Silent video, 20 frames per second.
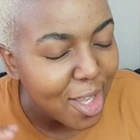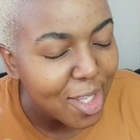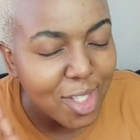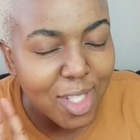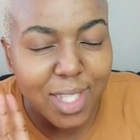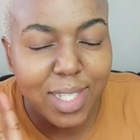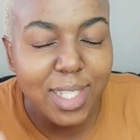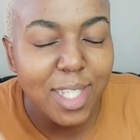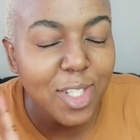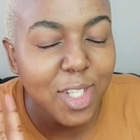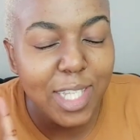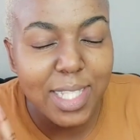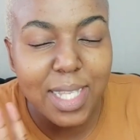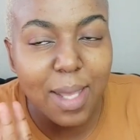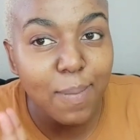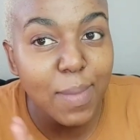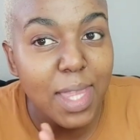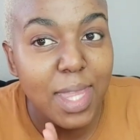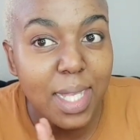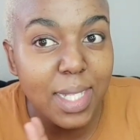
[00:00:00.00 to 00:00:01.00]
So this is not
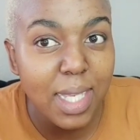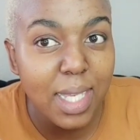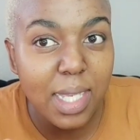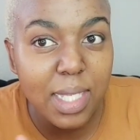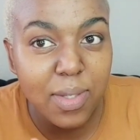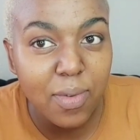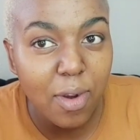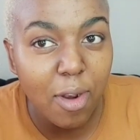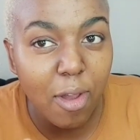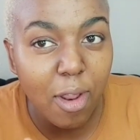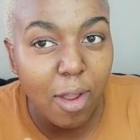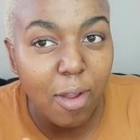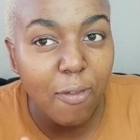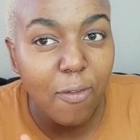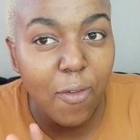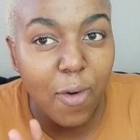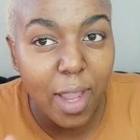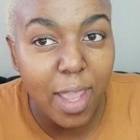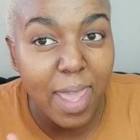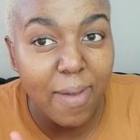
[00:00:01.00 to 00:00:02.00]
something that takes
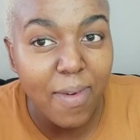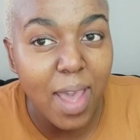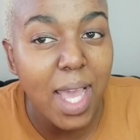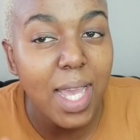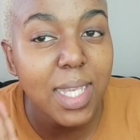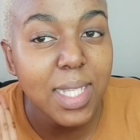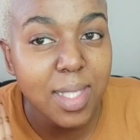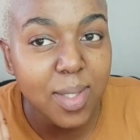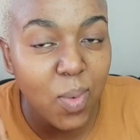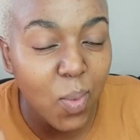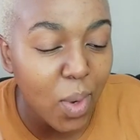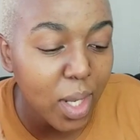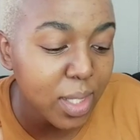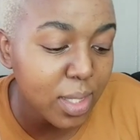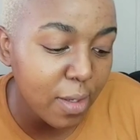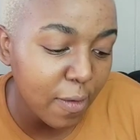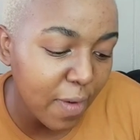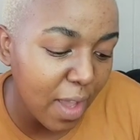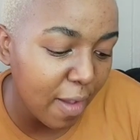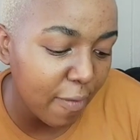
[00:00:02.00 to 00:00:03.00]
forever. It's 1
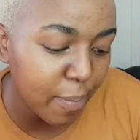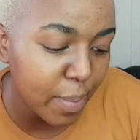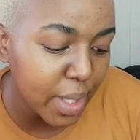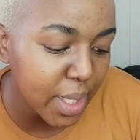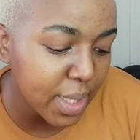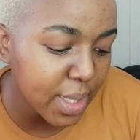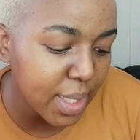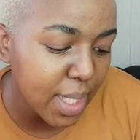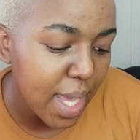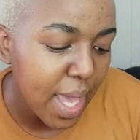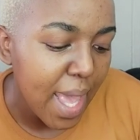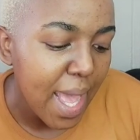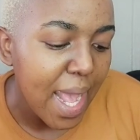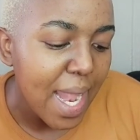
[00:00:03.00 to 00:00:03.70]
to 5 minutes.